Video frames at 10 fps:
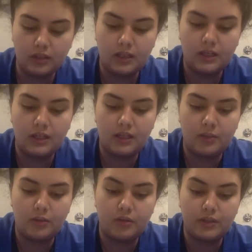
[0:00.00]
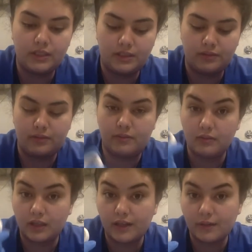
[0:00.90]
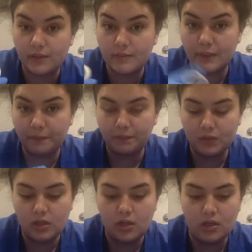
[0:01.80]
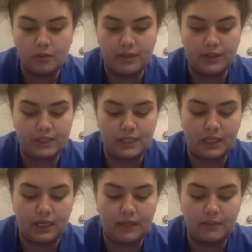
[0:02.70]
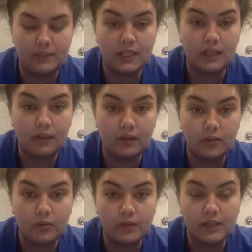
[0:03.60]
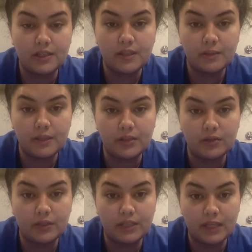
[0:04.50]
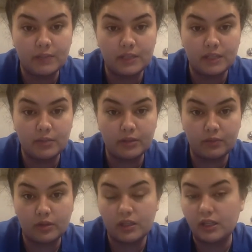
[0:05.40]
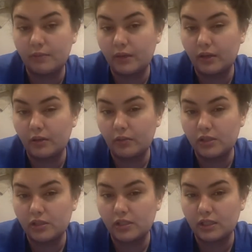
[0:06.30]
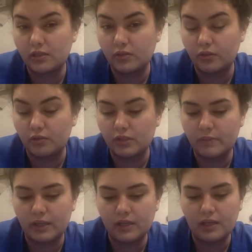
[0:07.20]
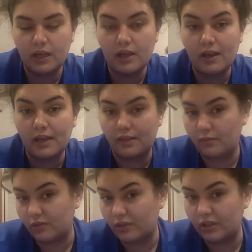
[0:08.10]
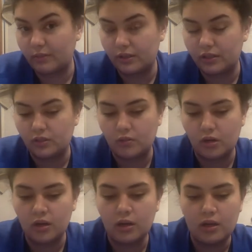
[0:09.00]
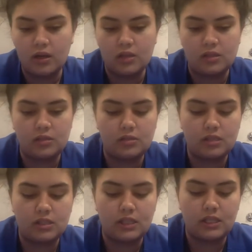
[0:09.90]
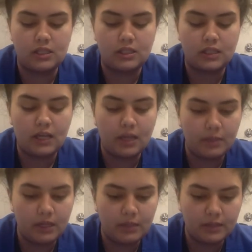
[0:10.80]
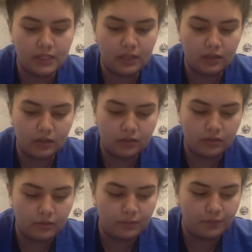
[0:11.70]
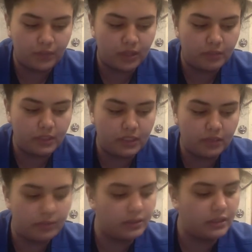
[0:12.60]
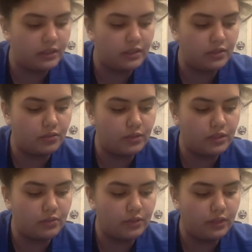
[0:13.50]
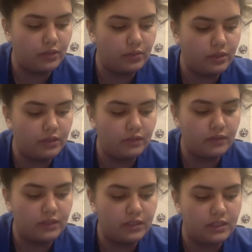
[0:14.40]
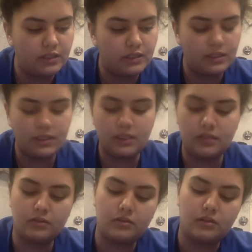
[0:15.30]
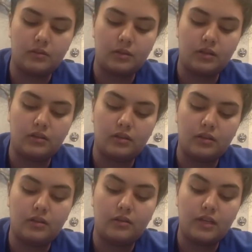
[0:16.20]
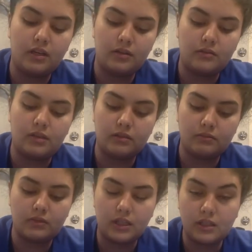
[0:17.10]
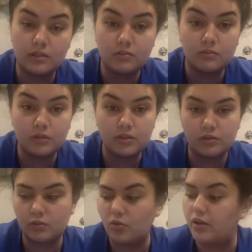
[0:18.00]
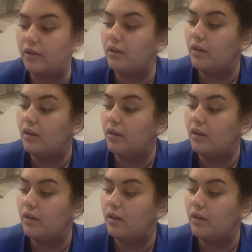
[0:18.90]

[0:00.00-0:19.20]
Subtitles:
We're going to look at her wristband. We're going to say, Miss Kitlano, can you tell me your name and date of birth? And we're going to compare what she says to her wristband, and then we're going to compare it to the MAR. So she says, yeah, my name is Kitlano. My date of birth is 3/23 of 1960. And so I'm going to look. Oh, yeah, that is when she was born.